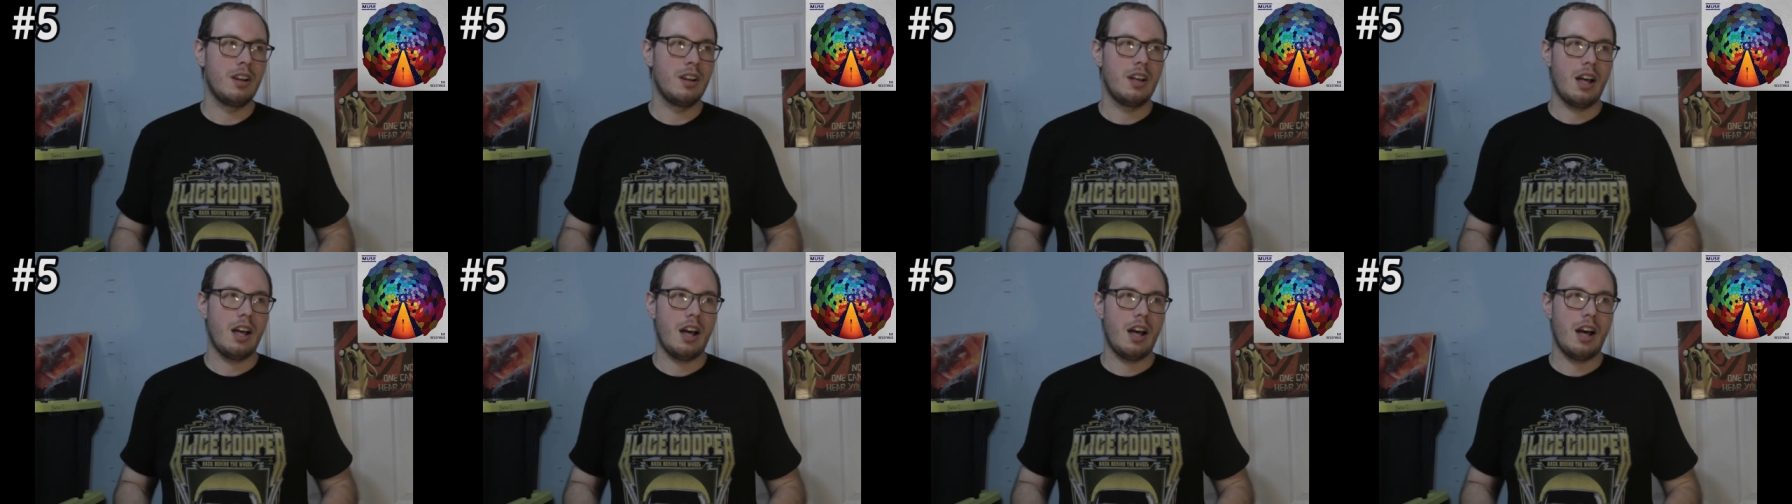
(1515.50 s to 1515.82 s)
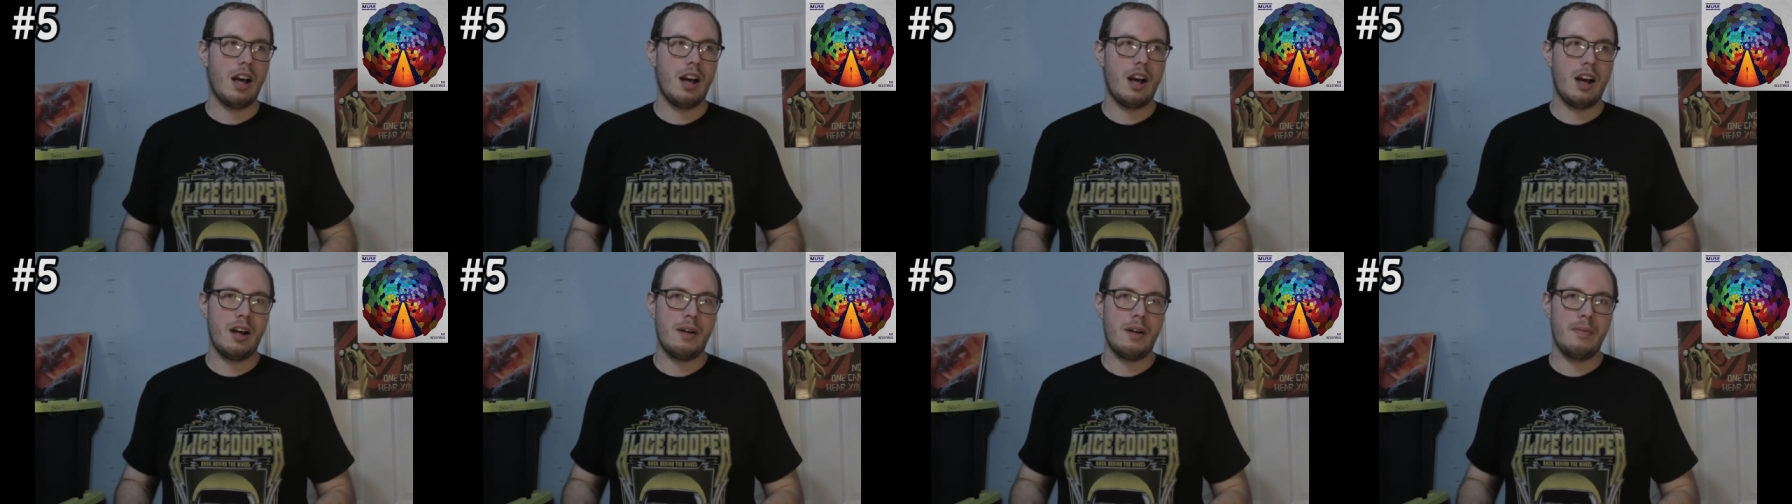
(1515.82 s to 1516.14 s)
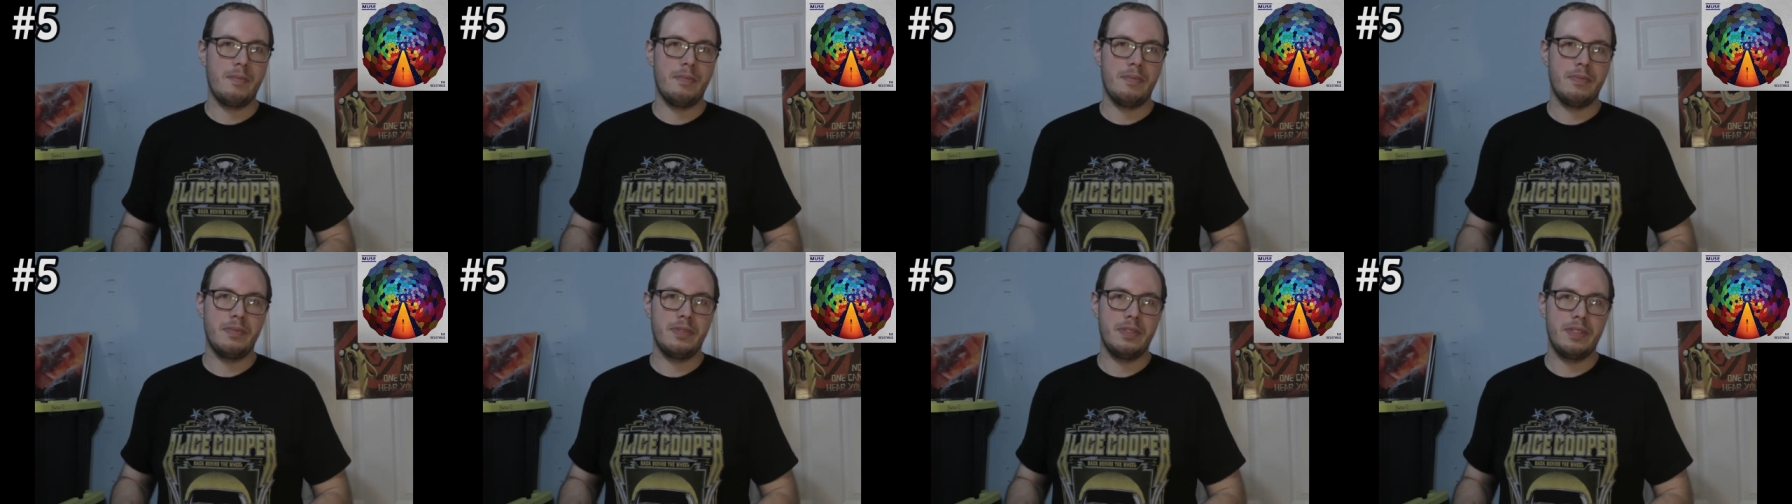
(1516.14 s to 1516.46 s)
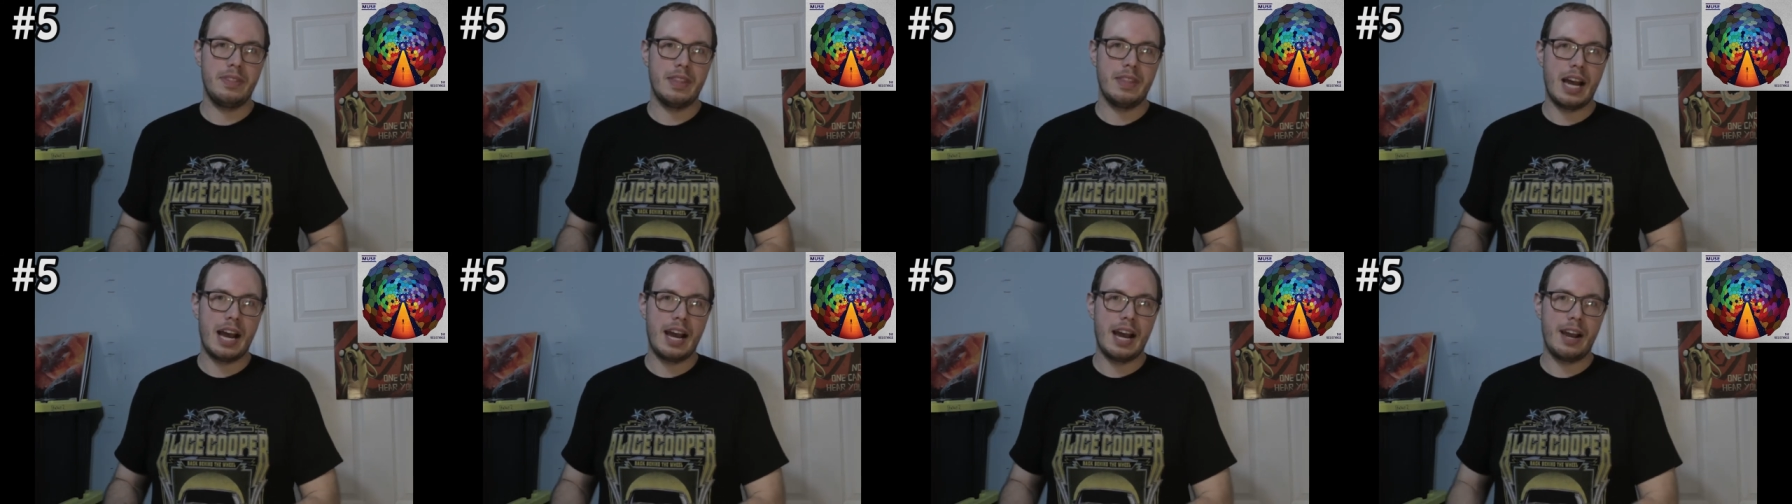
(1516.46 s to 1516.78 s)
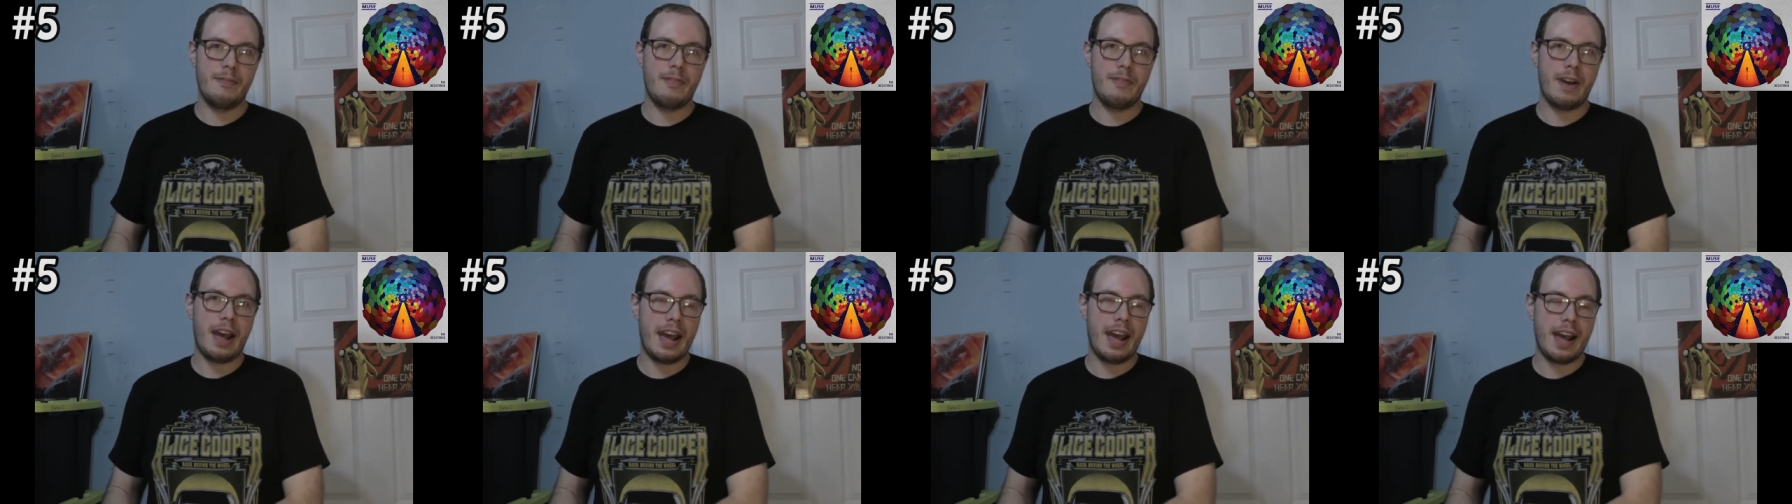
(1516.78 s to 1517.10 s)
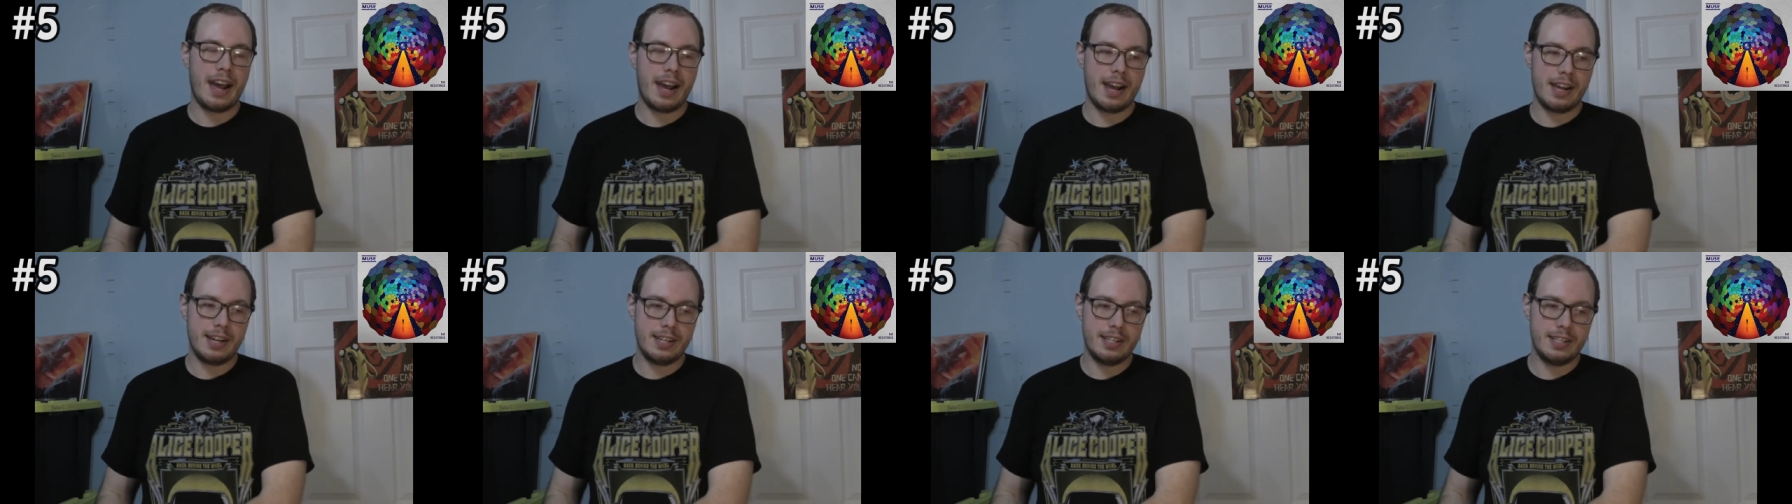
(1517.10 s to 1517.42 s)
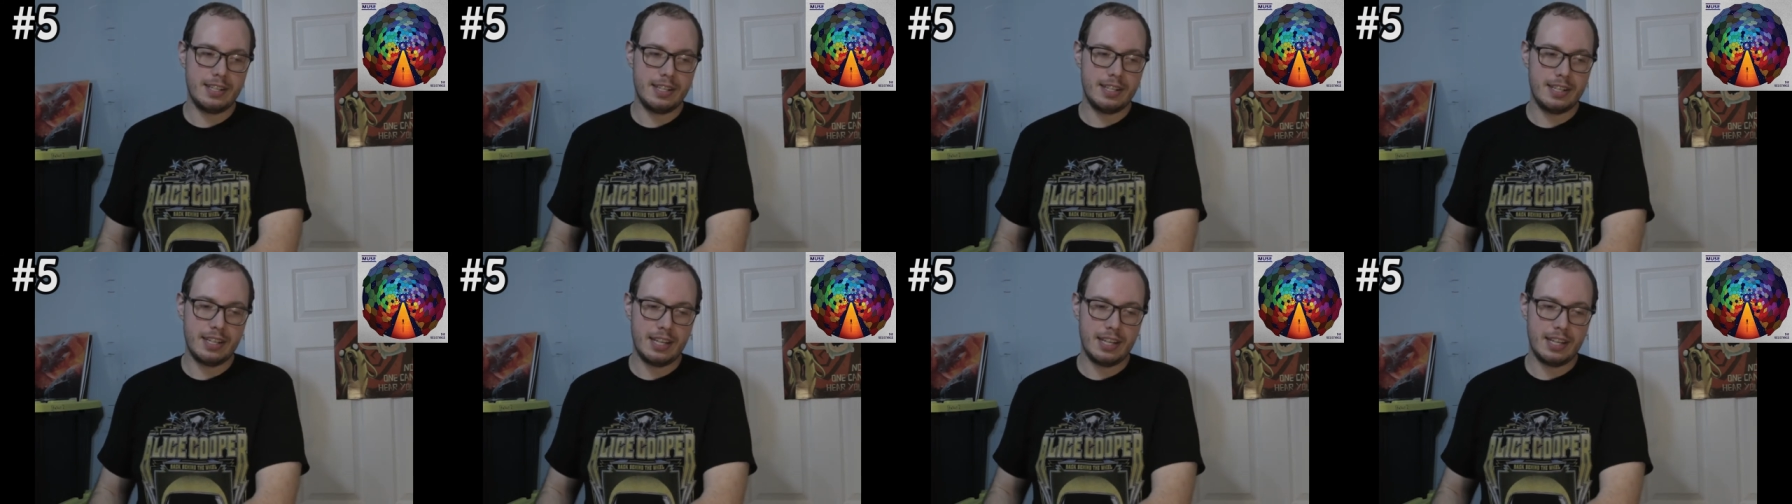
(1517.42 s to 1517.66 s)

um, I've had